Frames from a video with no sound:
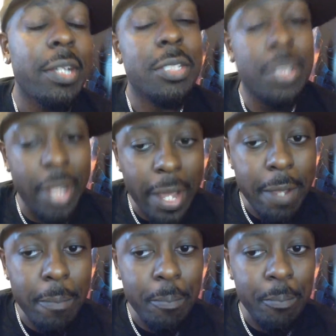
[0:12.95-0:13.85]

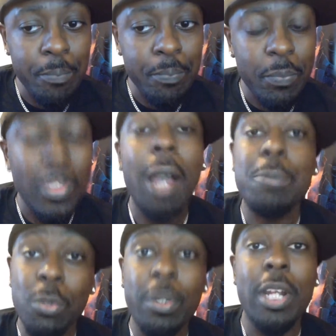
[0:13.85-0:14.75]
Today, I'm
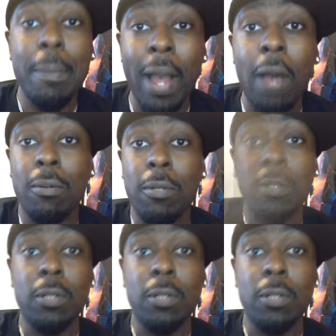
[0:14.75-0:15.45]
talking about